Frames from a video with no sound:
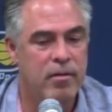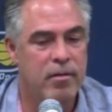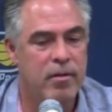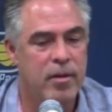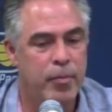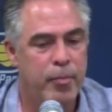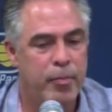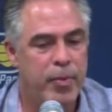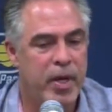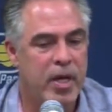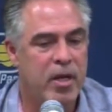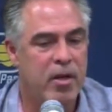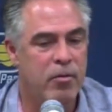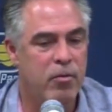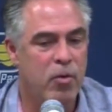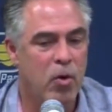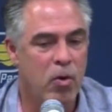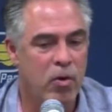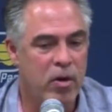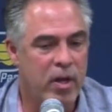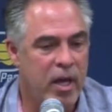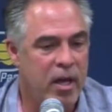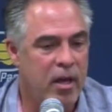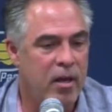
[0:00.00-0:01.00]
the pick and roll
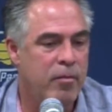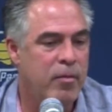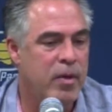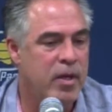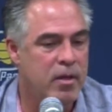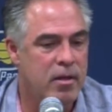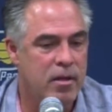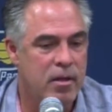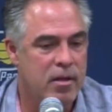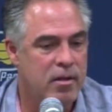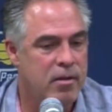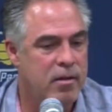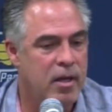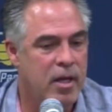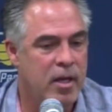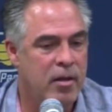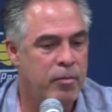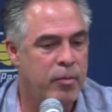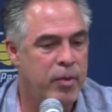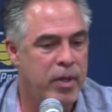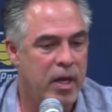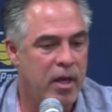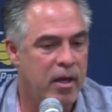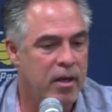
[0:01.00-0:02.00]
game in the
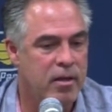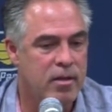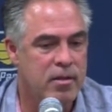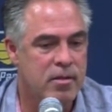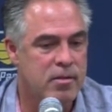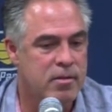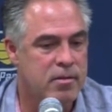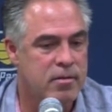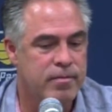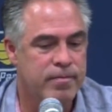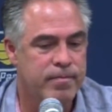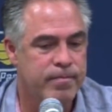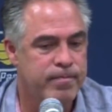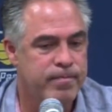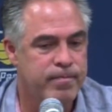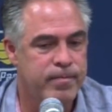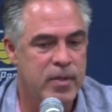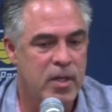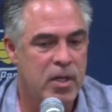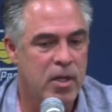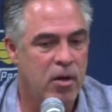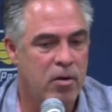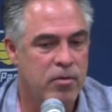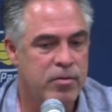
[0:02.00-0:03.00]
NBA is,
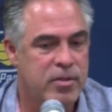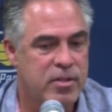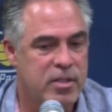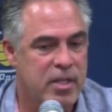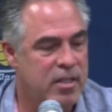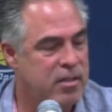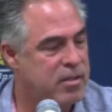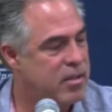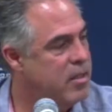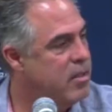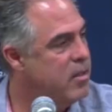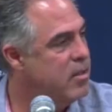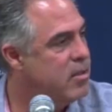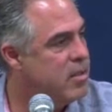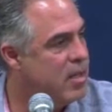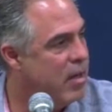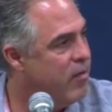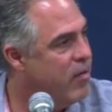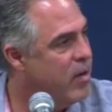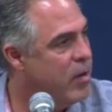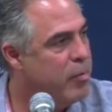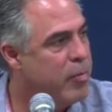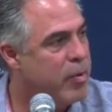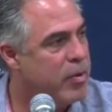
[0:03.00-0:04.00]
you know,
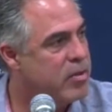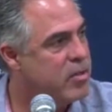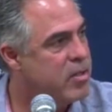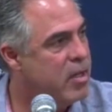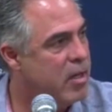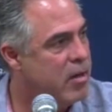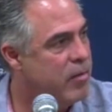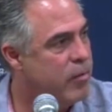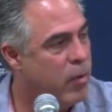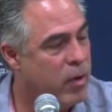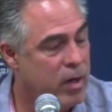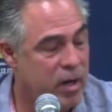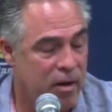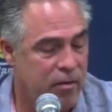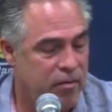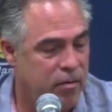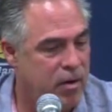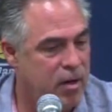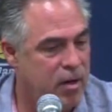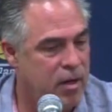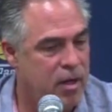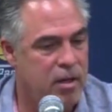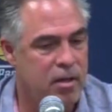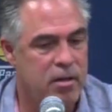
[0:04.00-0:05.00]
60-70%, whatever
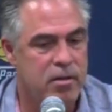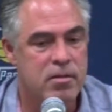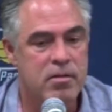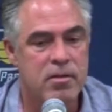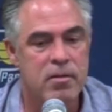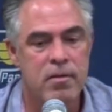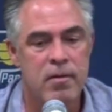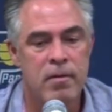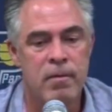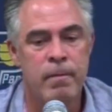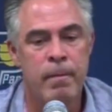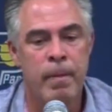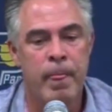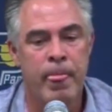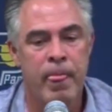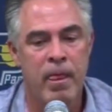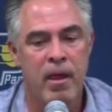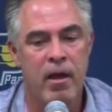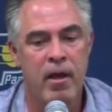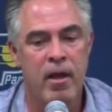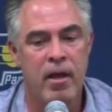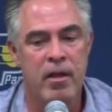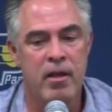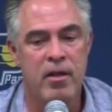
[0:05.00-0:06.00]
it is.
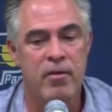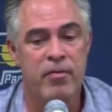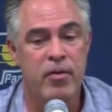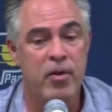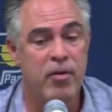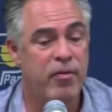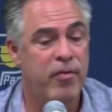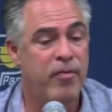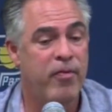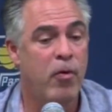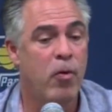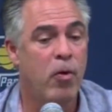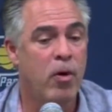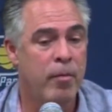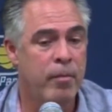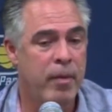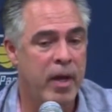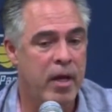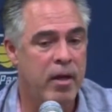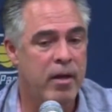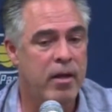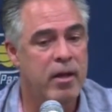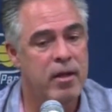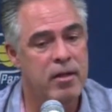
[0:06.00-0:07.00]
And if your four
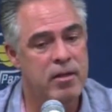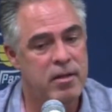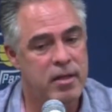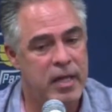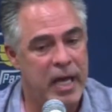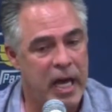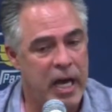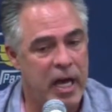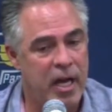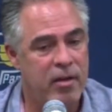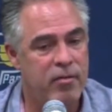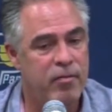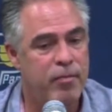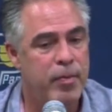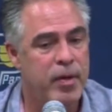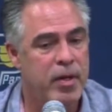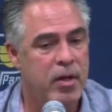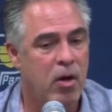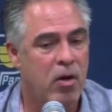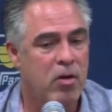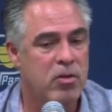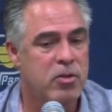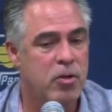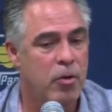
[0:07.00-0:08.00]
man can dive but
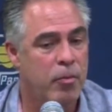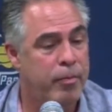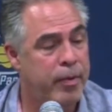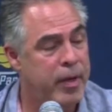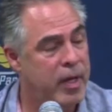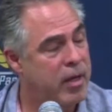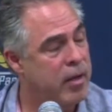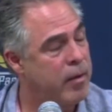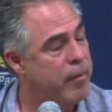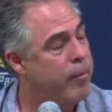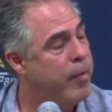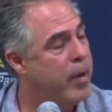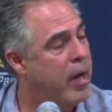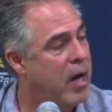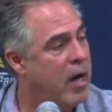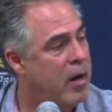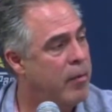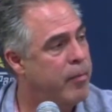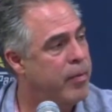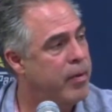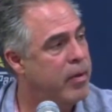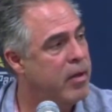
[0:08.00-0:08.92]
also pick and pop